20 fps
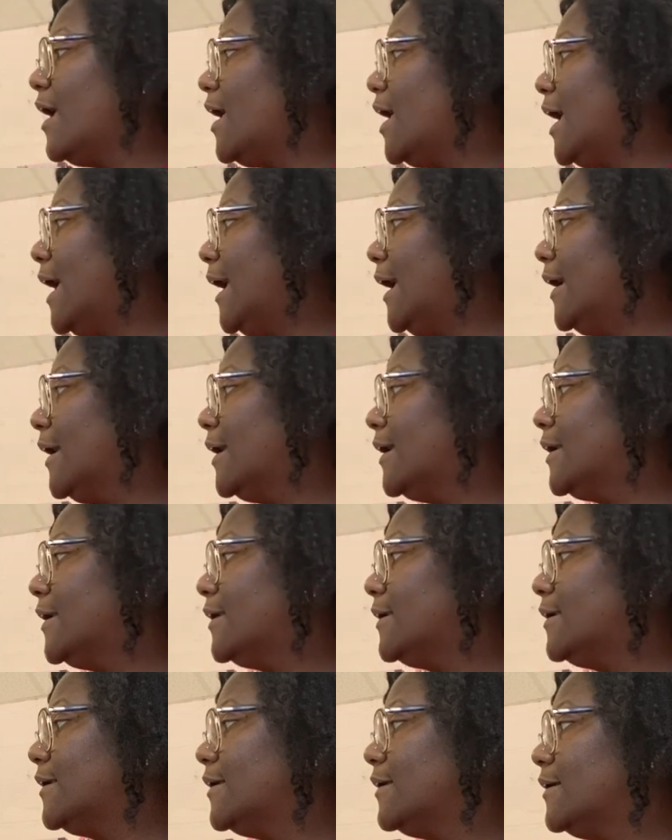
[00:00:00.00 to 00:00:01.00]

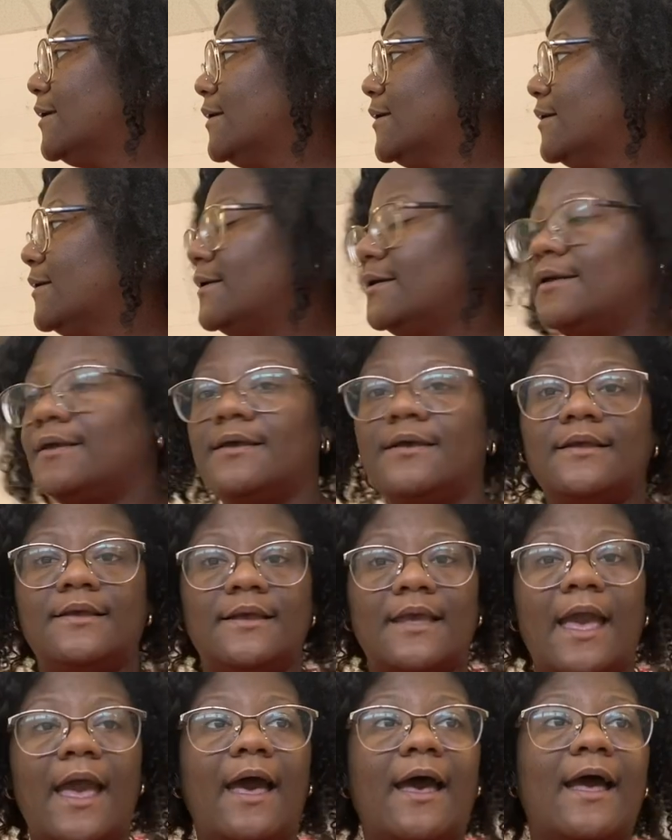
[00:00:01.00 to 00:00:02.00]
And
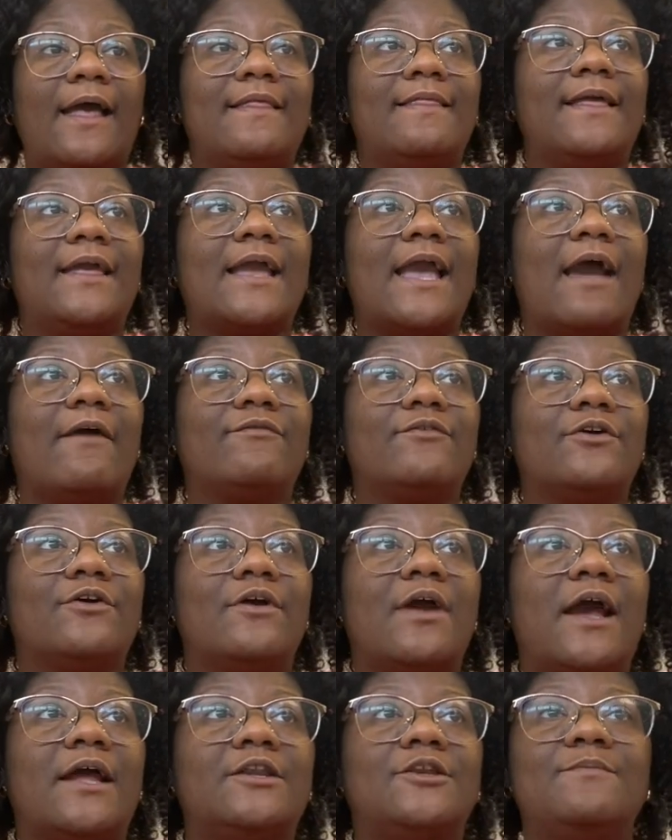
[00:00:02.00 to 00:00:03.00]
yeah, I think after
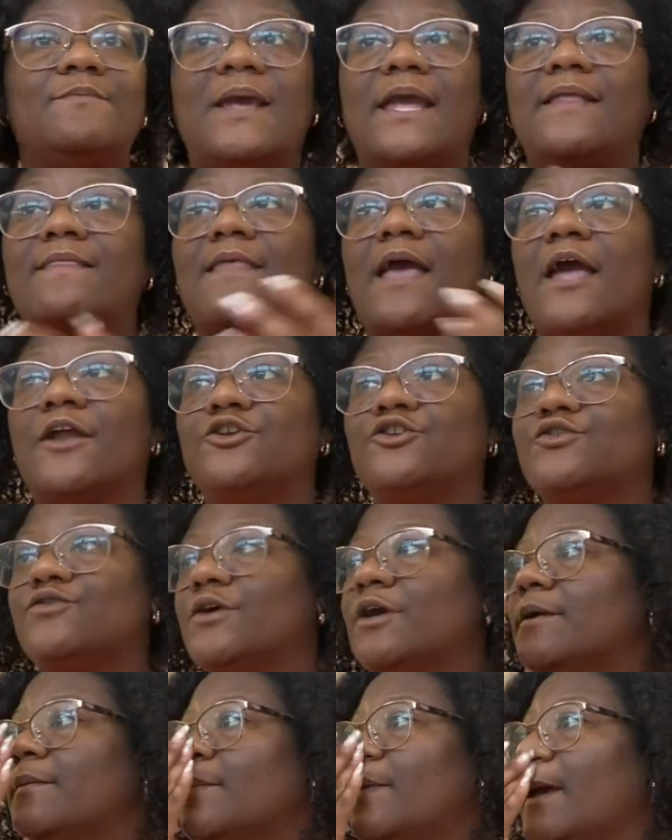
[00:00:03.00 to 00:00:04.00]
I make that
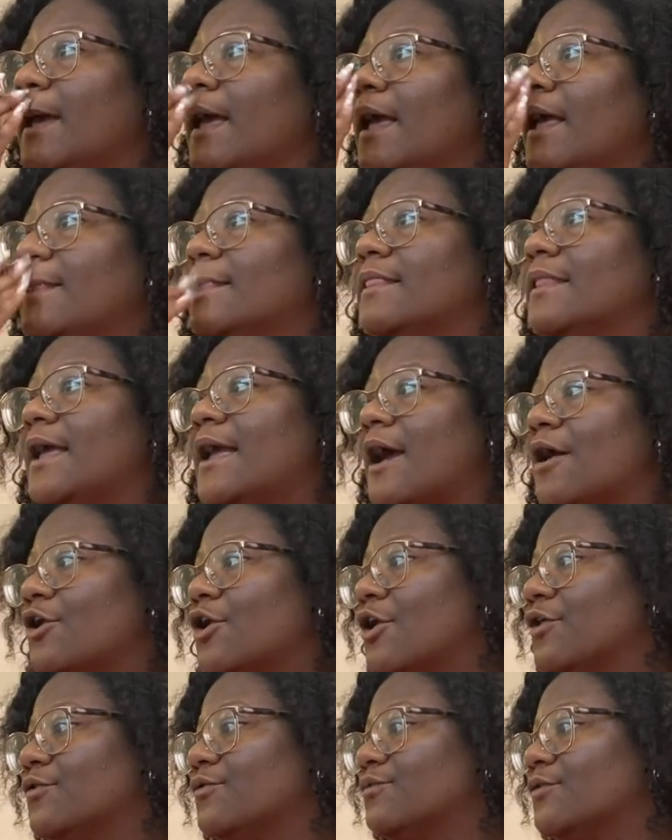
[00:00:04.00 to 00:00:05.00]
trip, lay out
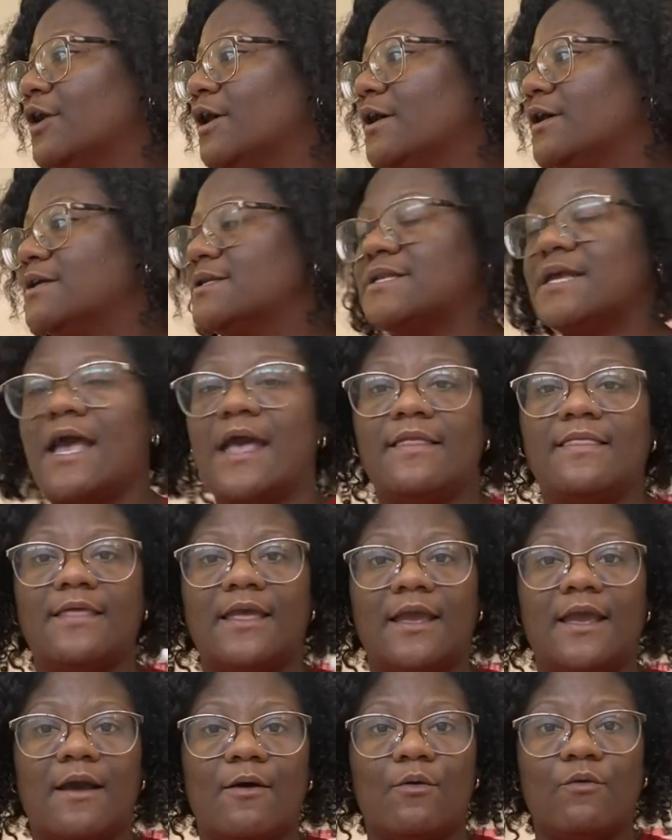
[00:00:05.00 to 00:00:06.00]
all the rugs, I
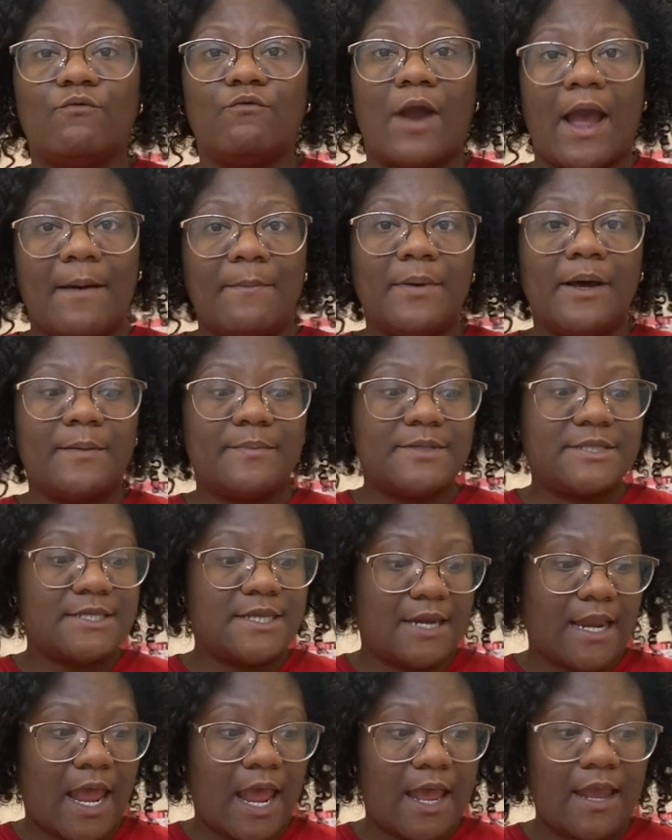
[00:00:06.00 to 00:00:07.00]
think I'll wrap up
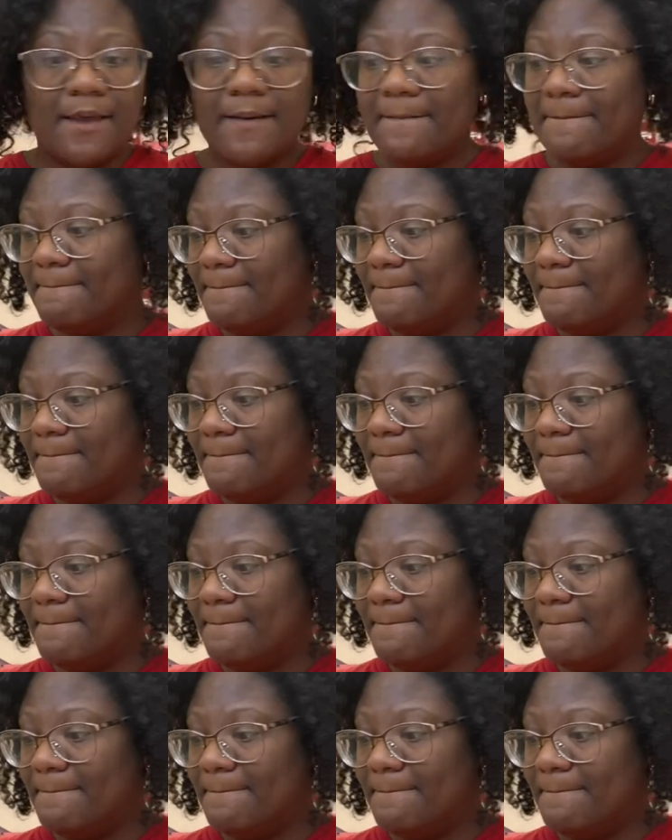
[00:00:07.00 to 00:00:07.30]
today.